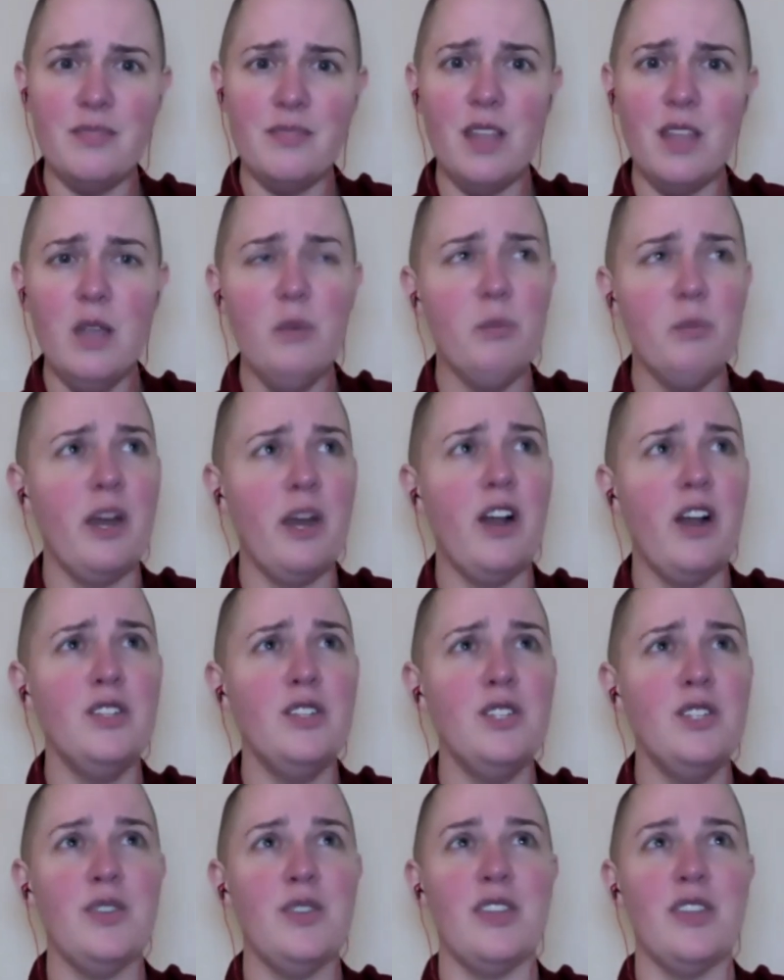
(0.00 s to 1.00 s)
But
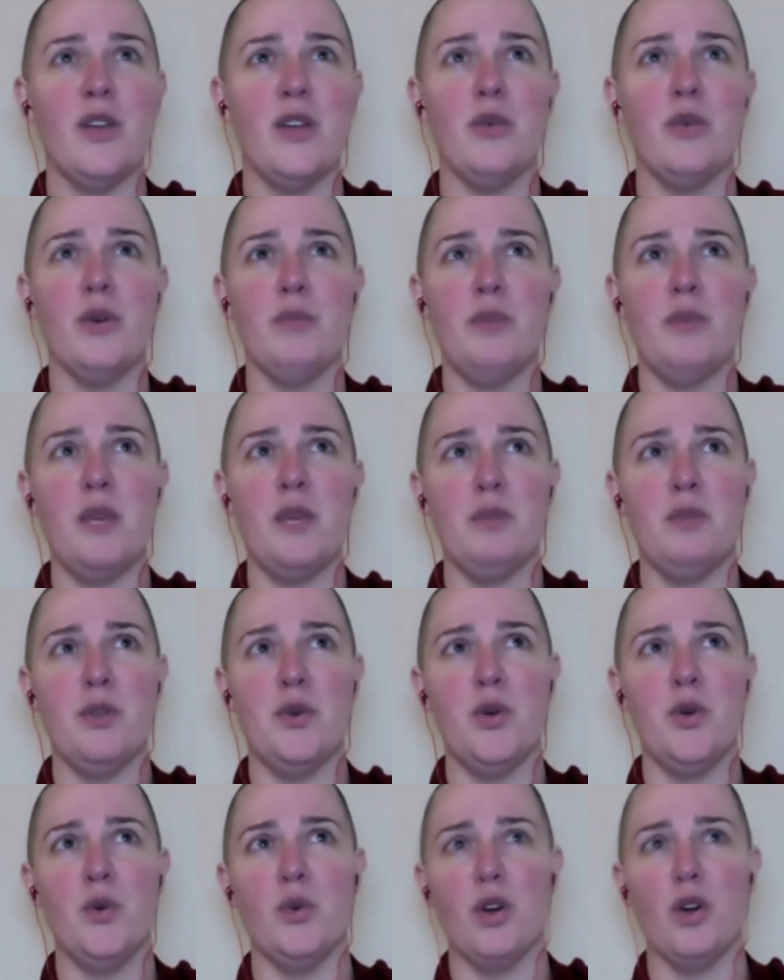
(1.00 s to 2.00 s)
also that there were people
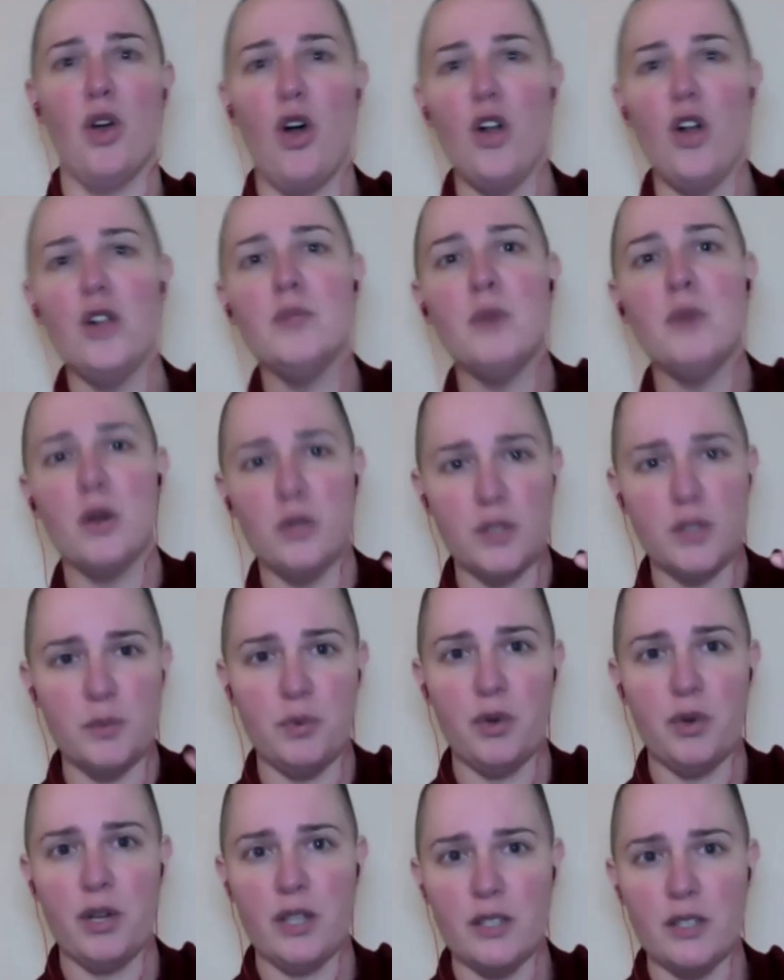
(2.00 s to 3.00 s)
who were almost
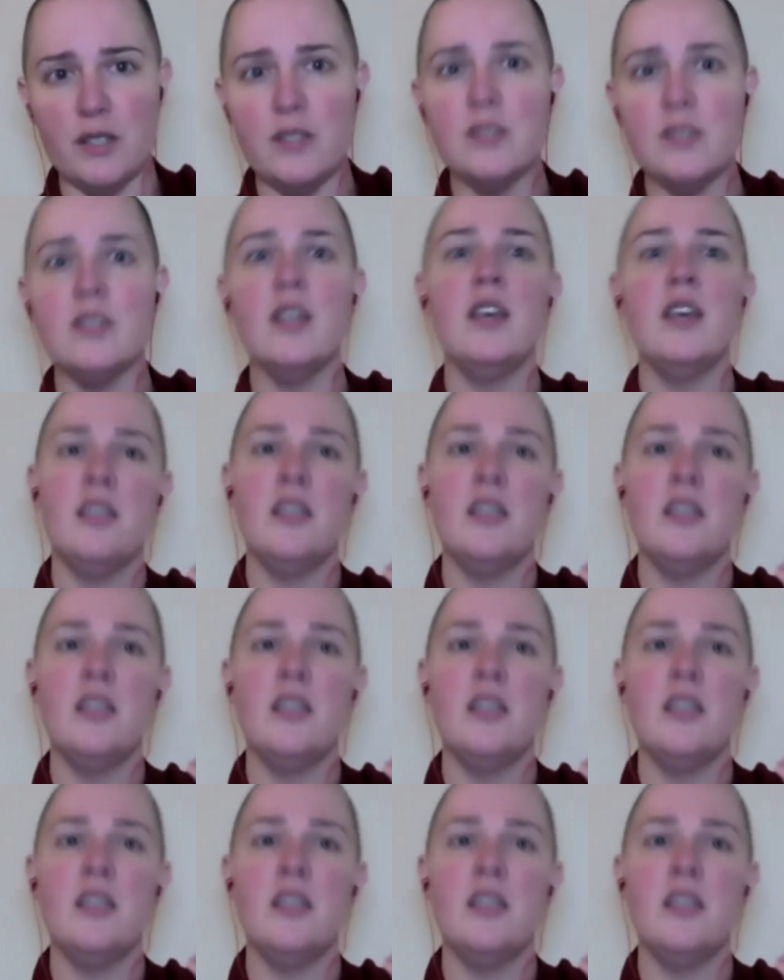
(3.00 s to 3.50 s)
Buddhas